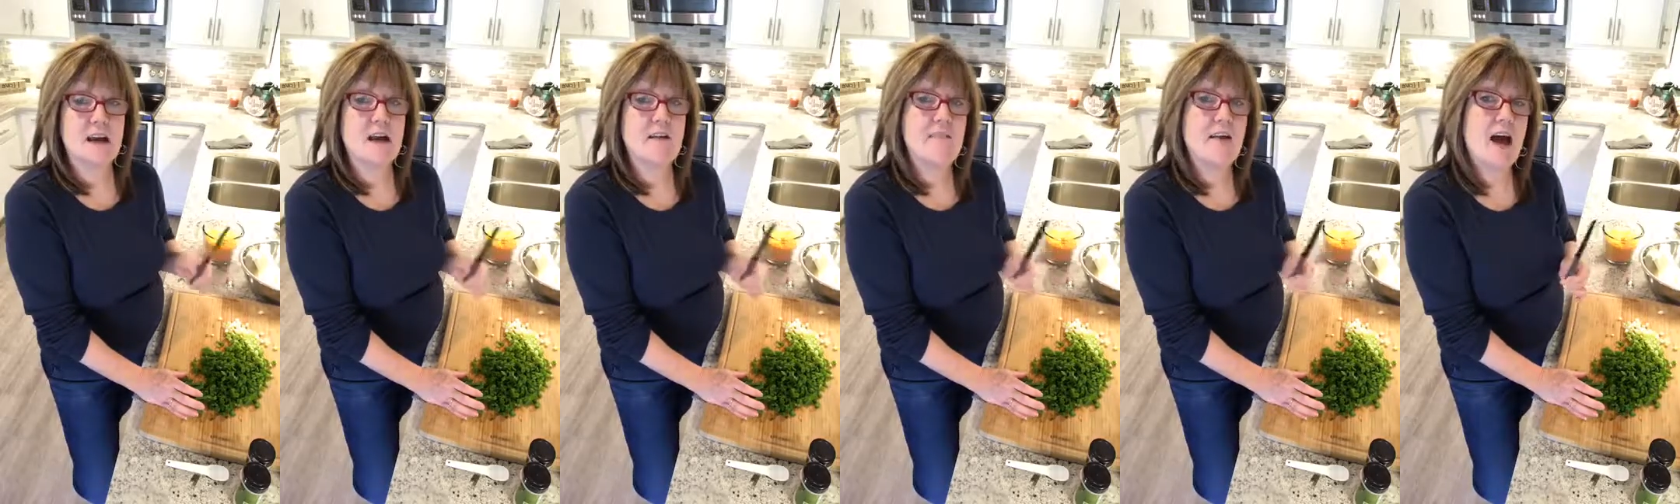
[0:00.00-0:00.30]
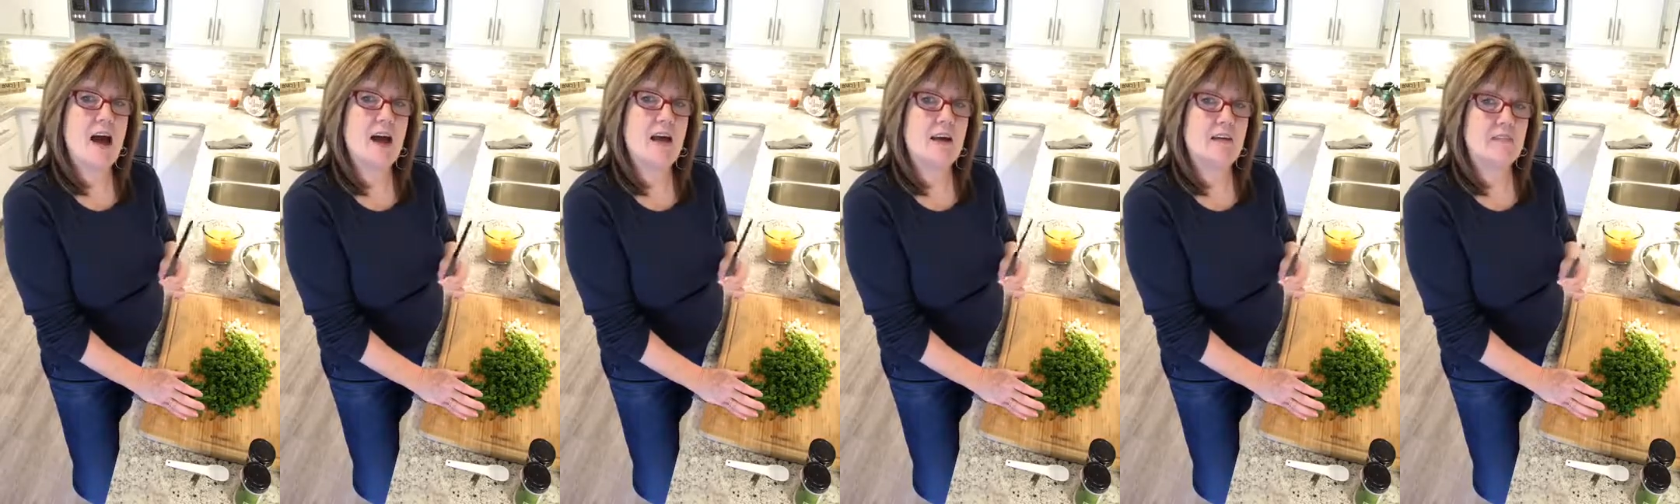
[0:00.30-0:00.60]
I've
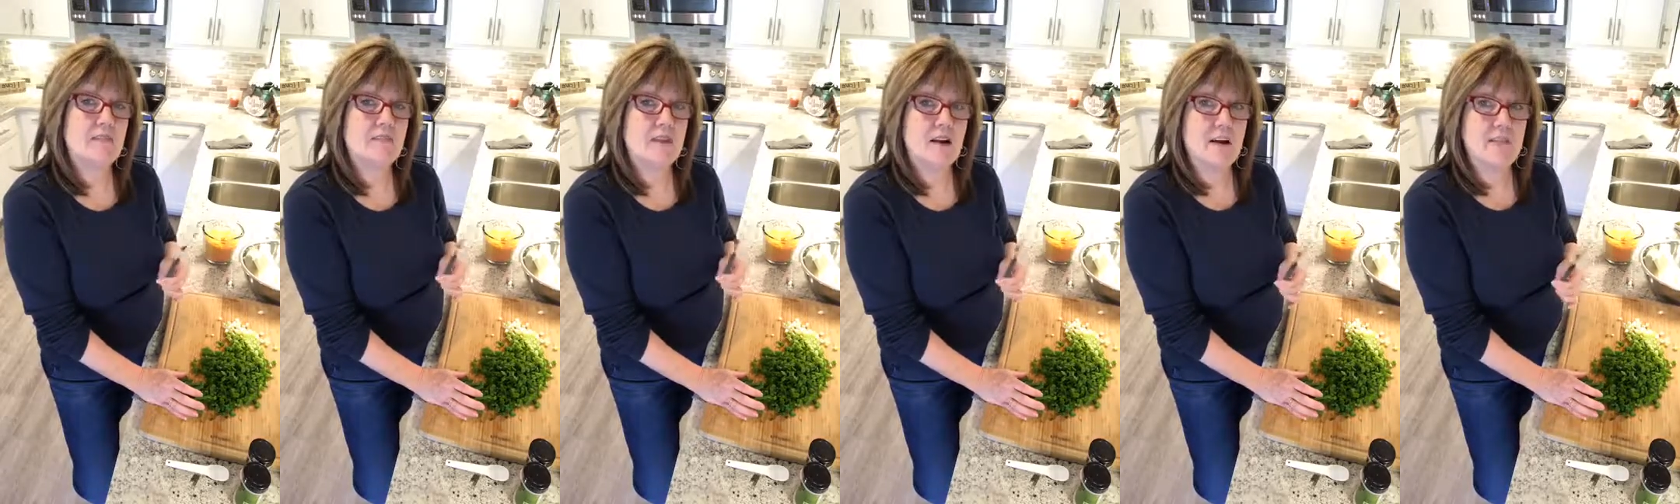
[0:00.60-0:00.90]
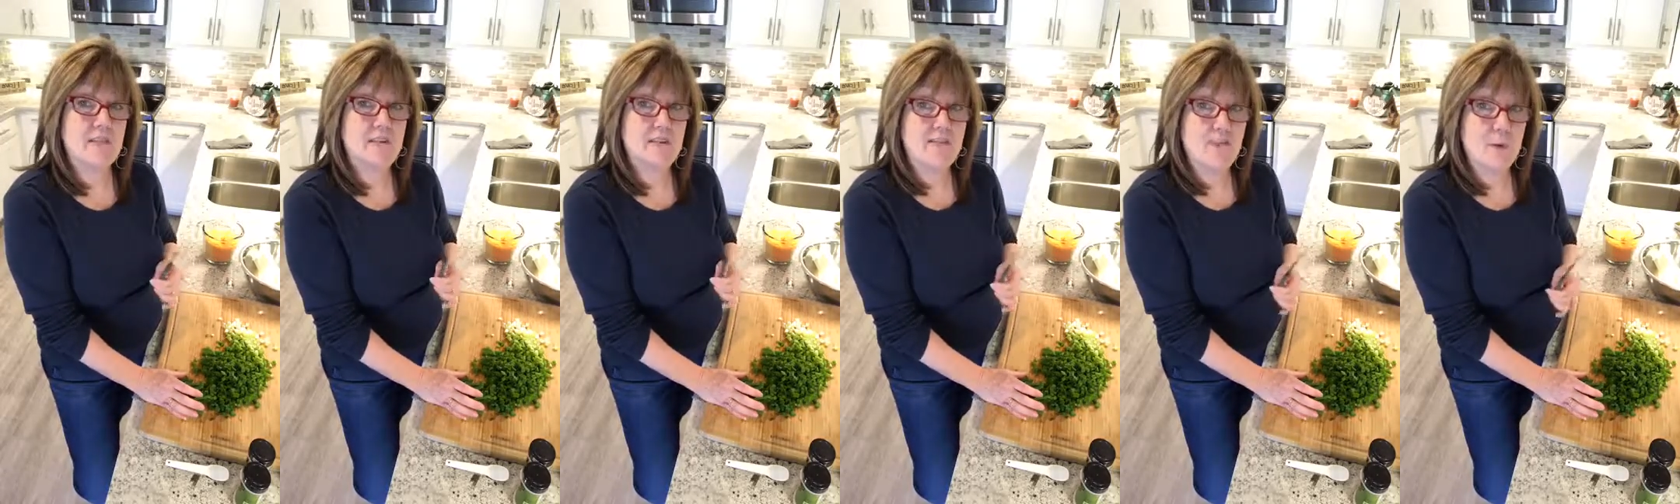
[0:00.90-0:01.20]
had it for
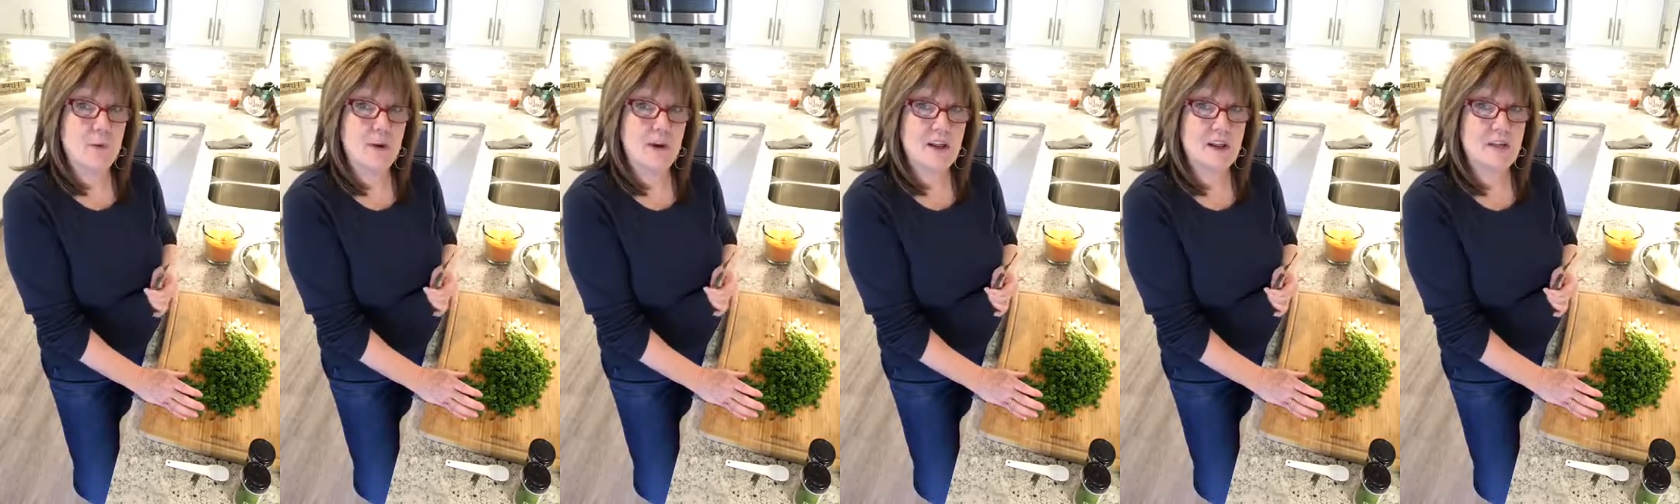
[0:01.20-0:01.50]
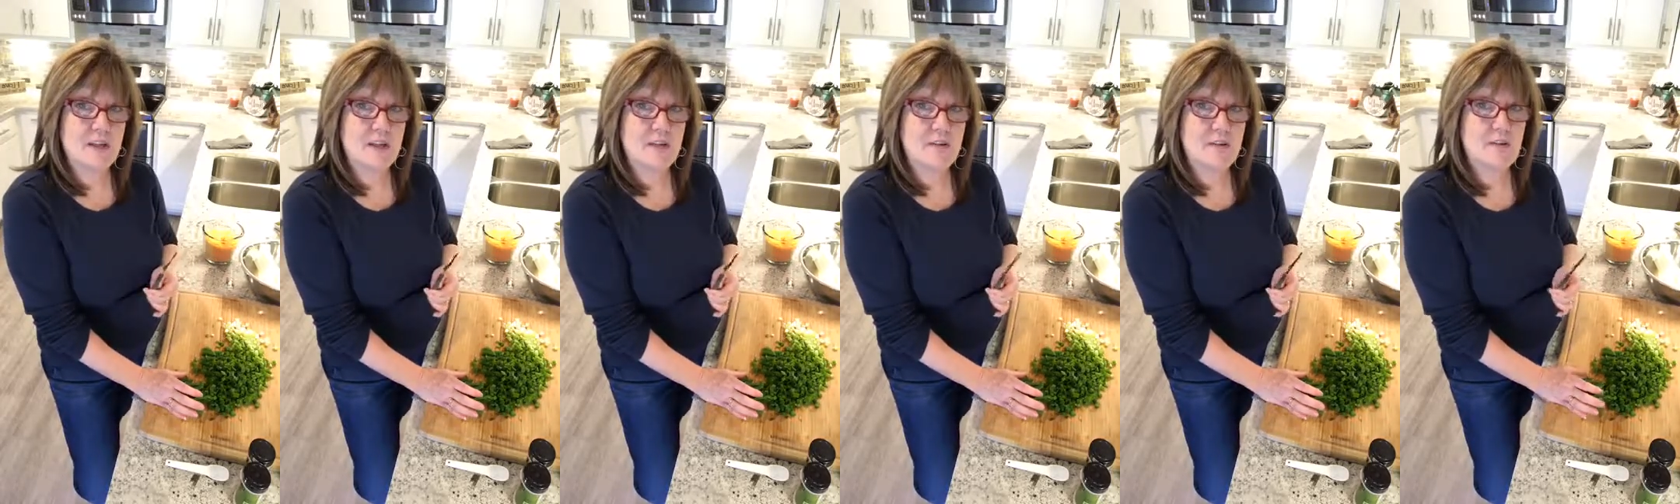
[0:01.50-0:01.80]
over 40
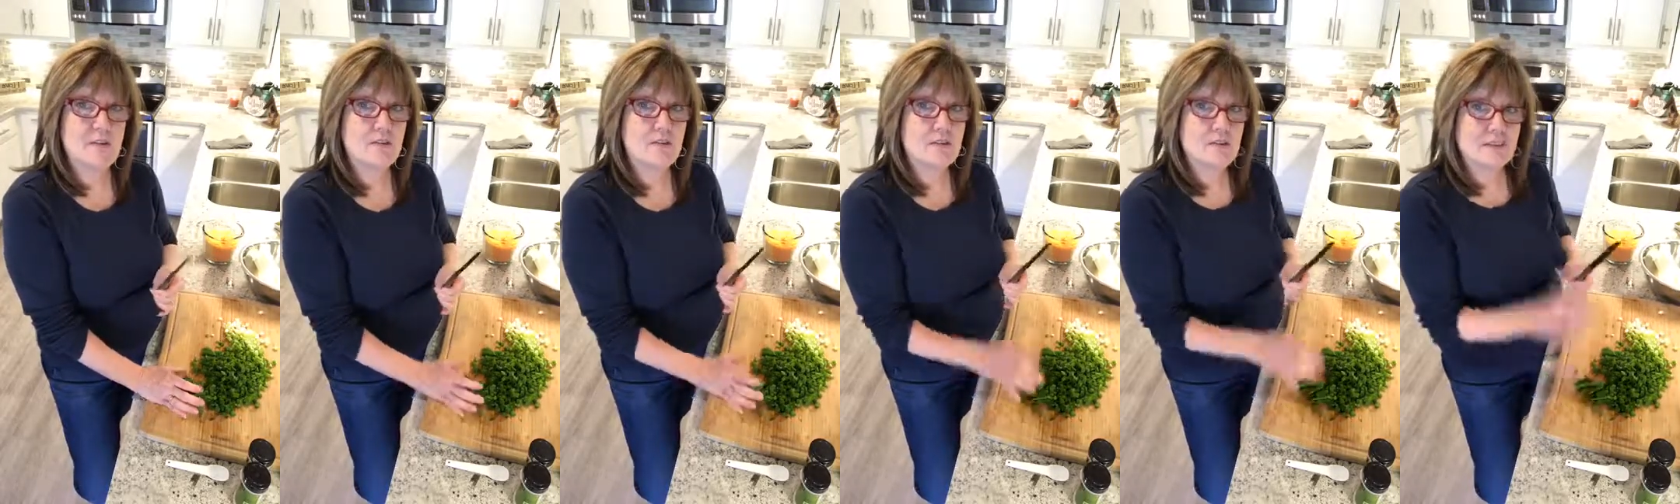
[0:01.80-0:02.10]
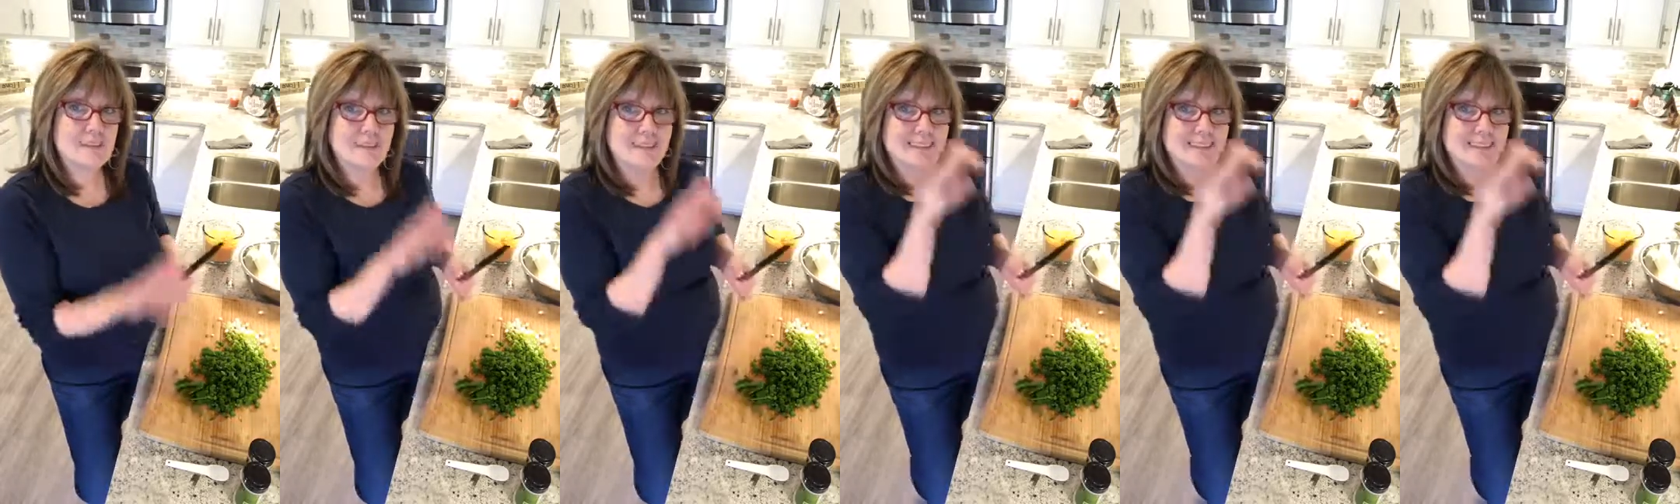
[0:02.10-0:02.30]
years.